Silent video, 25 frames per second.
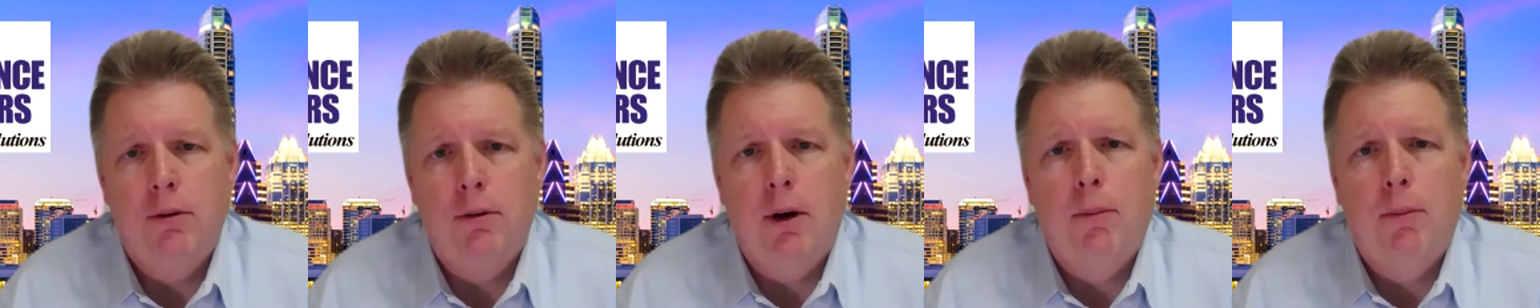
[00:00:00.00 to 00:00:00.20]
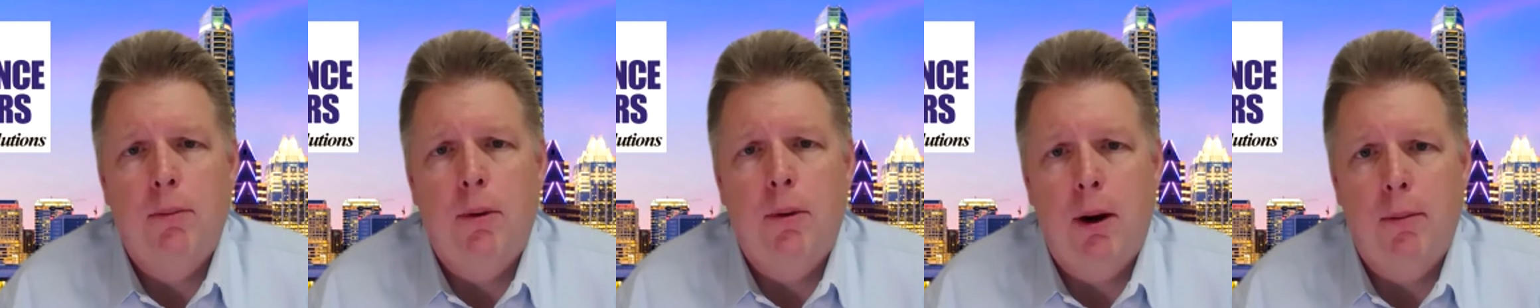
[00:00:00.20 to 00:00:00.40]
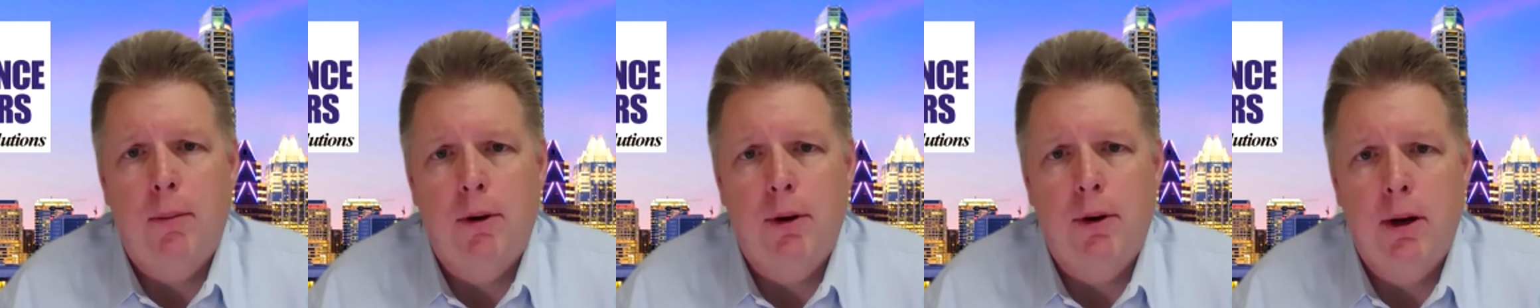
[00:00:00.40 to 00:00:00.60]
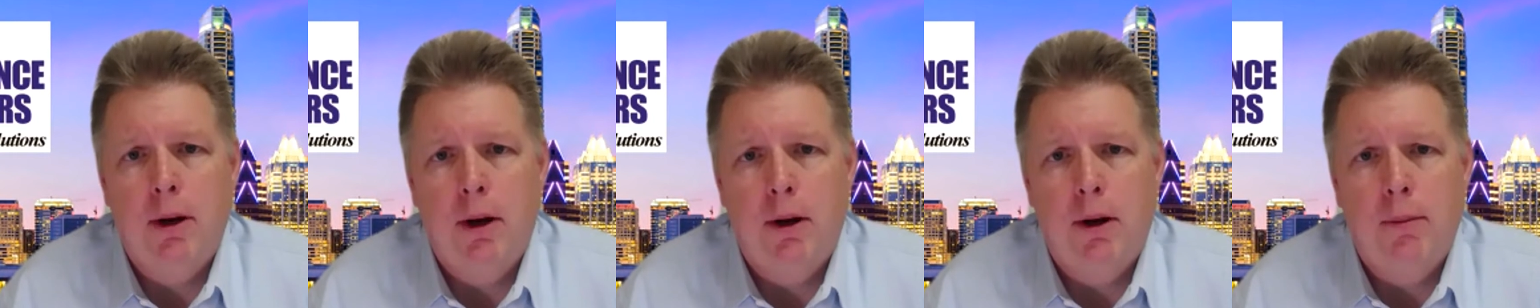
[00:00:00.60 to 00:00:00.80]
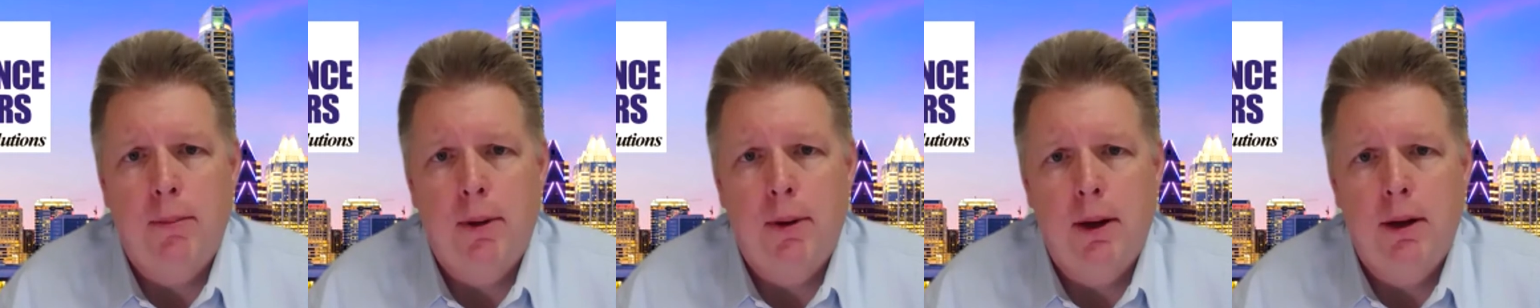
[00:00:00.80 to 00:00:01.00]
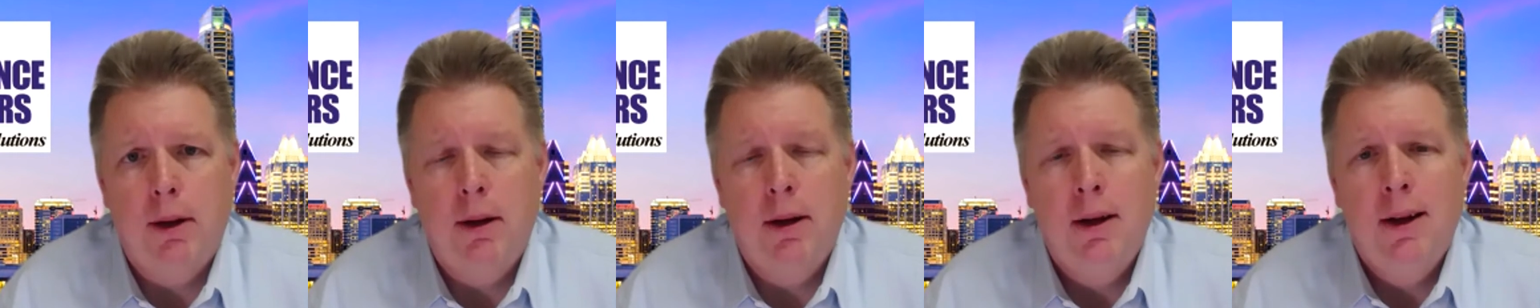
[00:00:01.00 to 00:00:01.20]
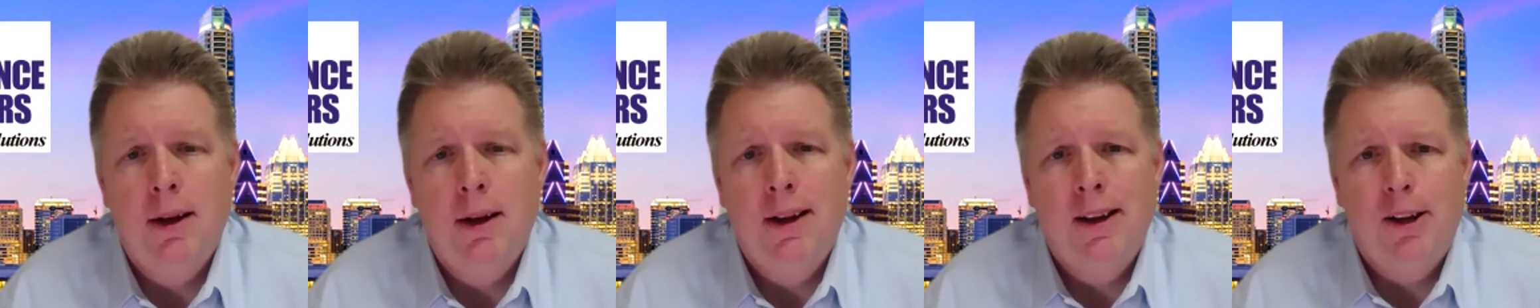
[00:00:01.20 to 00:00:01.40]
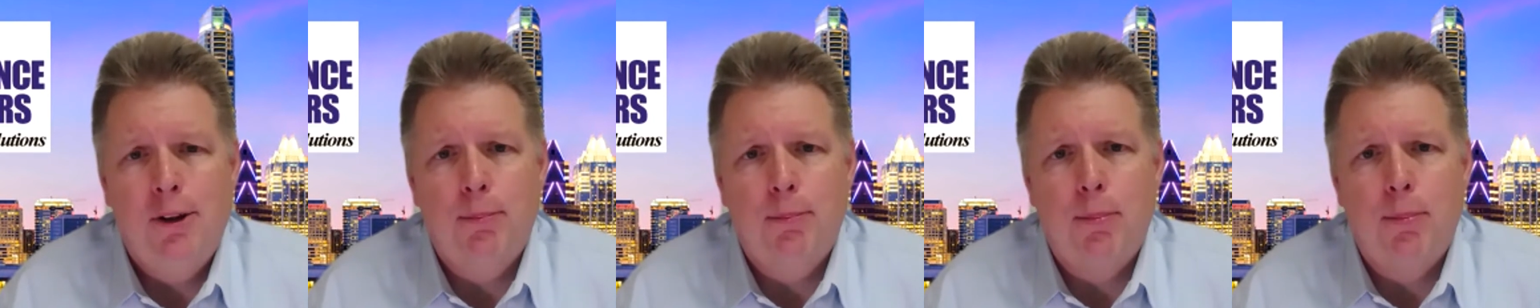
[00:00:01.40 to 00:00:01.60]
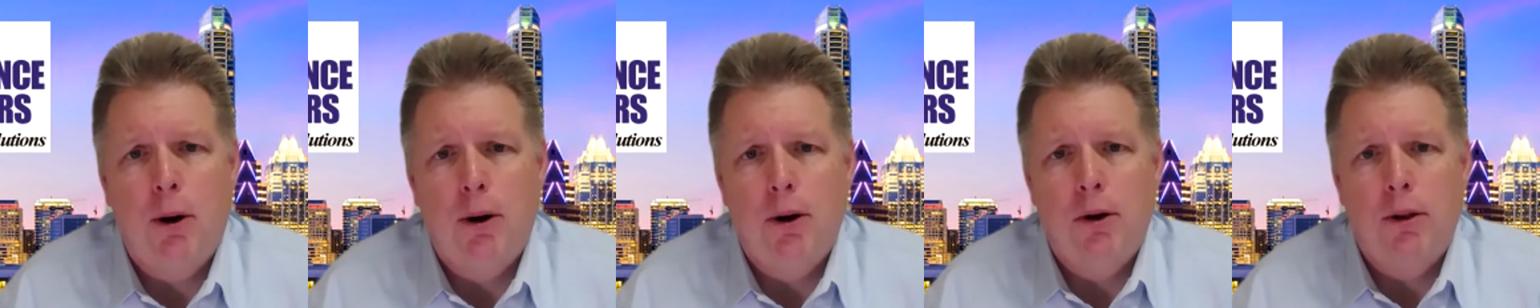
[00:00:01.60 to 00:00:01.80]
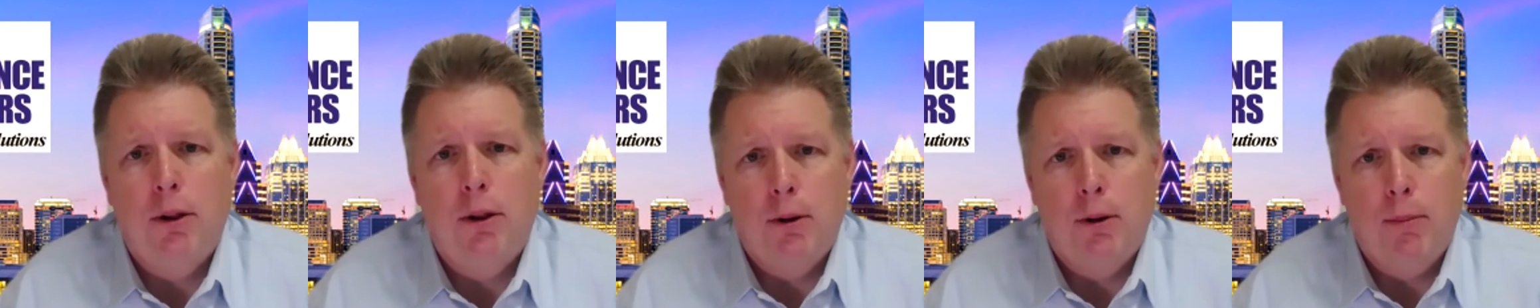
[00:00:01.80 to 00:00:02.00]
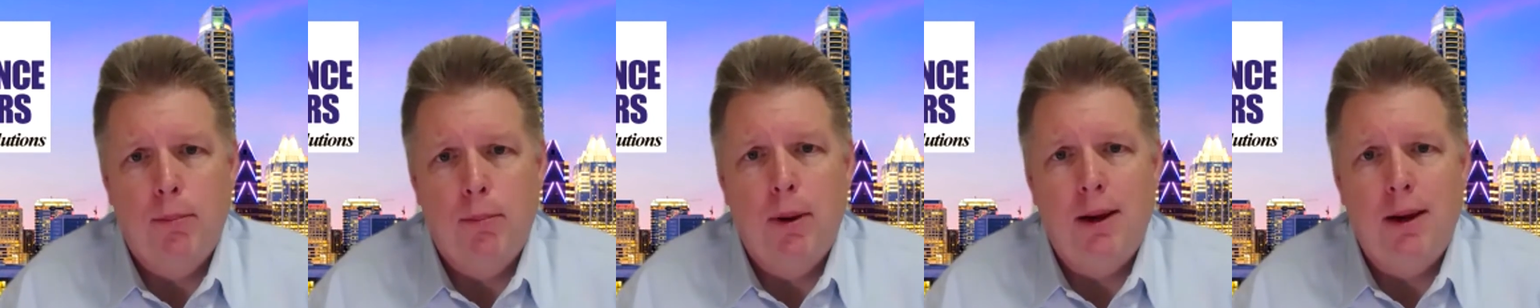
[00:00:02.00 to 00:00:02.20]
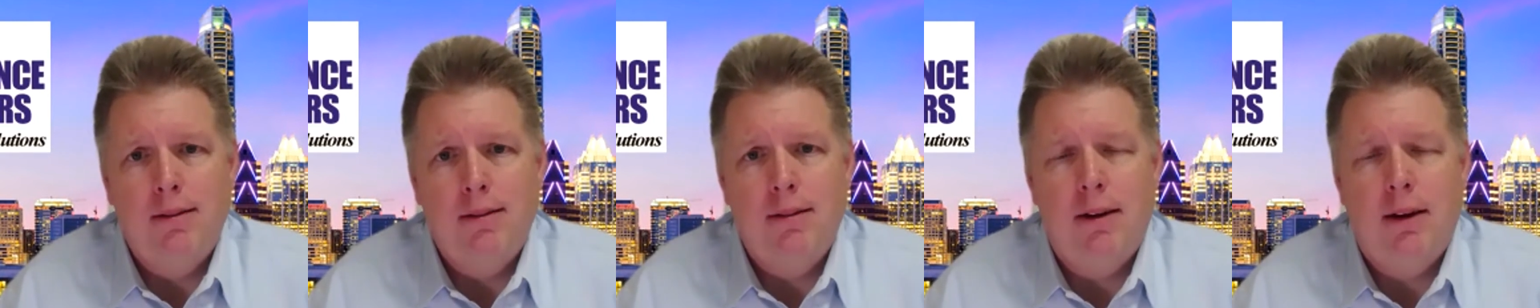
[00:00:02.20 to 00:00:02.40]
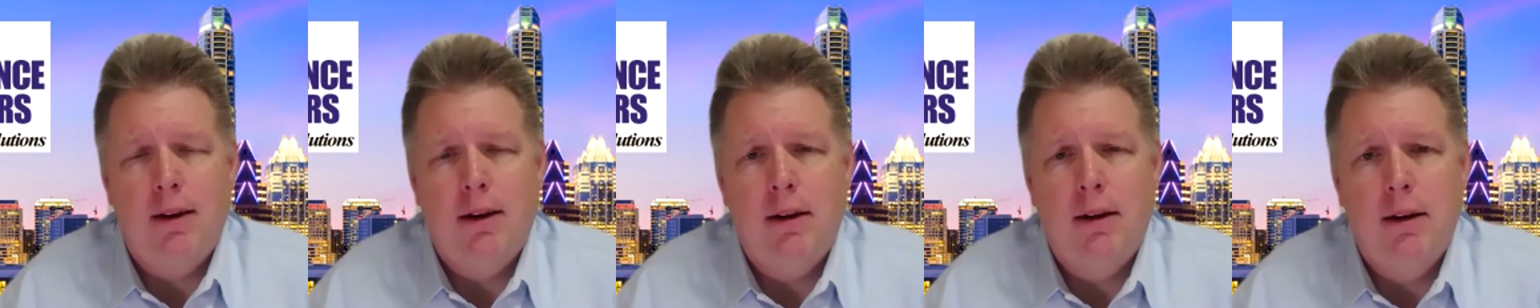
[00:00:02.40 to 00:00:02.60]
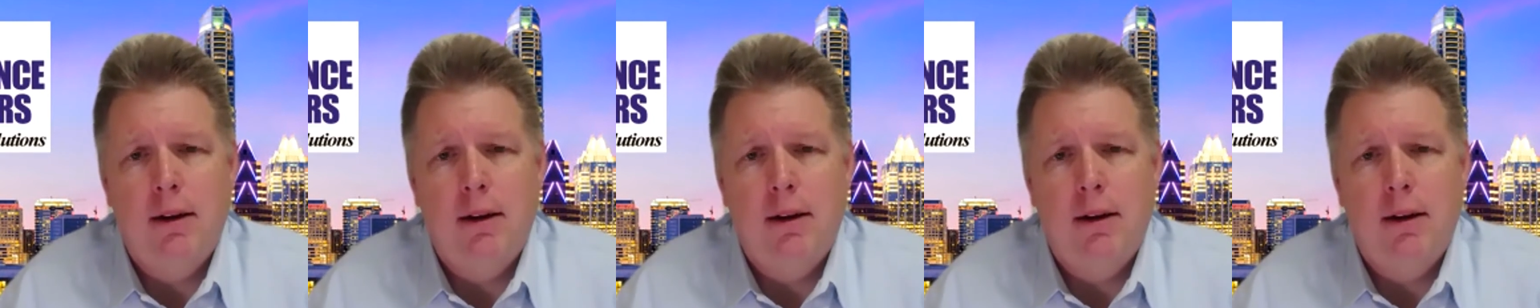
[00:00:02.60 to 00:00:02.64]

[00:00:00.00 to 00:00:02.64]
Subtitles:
direct primary care med as part of their basic